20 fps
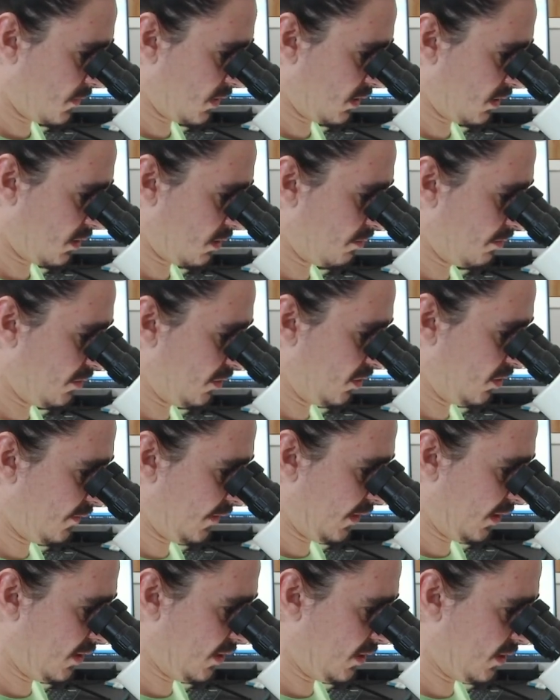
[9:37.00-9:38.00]
I wonder if
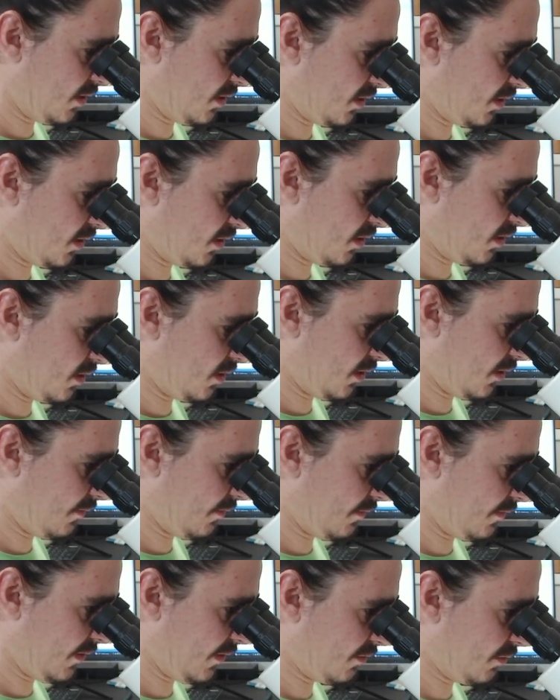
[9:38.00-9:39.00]
I can,
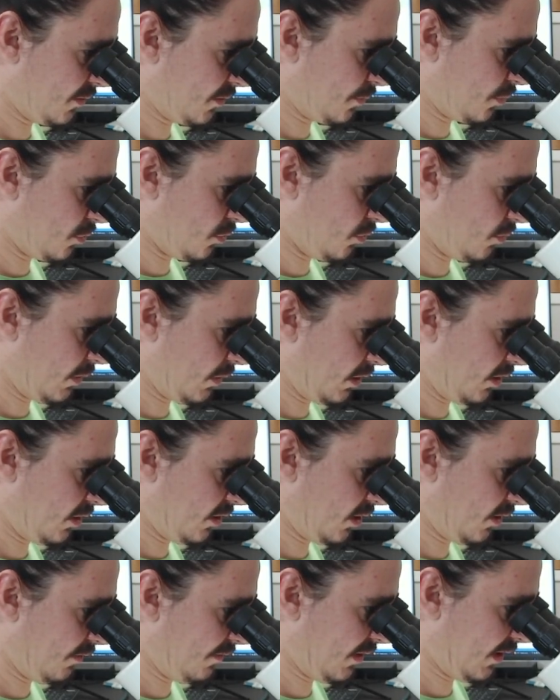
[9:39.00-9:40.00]
if this was pulled well
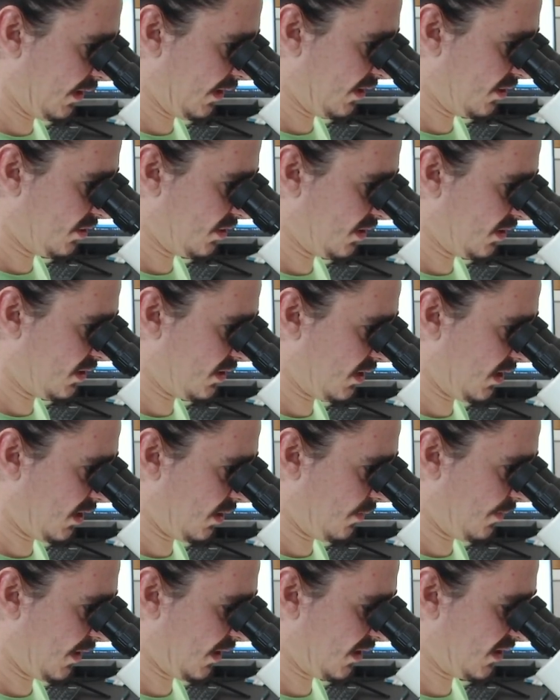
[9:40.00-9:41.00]
enough that I can just set
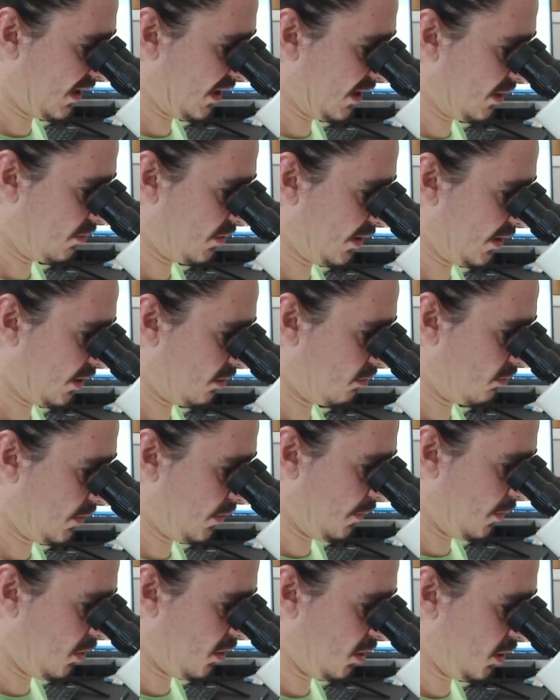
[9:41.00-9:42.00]
it back down without
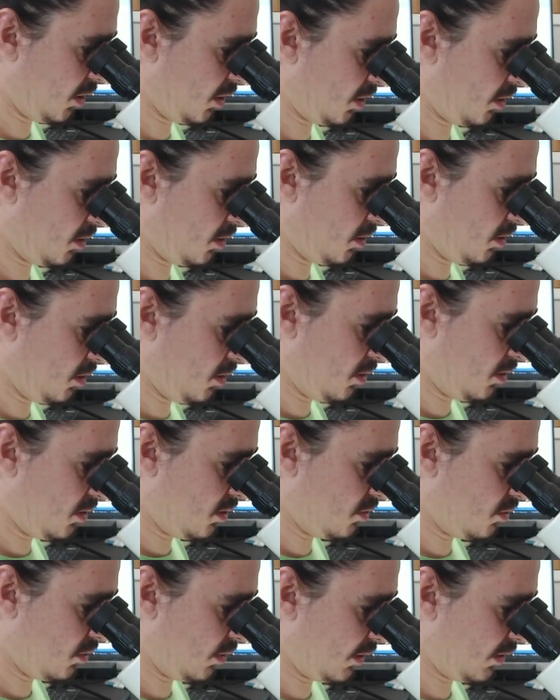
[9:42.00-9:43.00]
reballing,
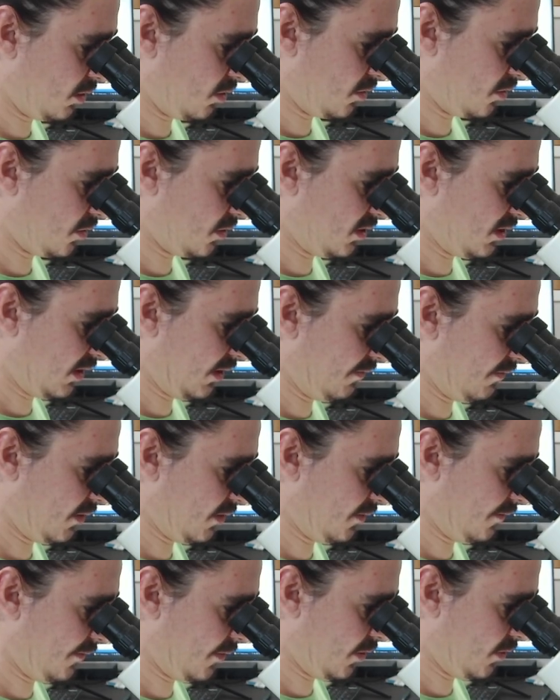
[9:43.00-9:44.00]
so I can also save
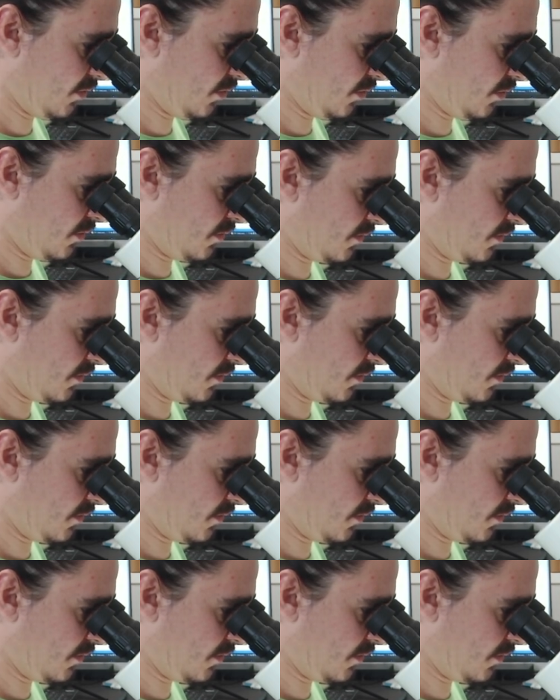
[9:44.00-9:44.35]
this phone.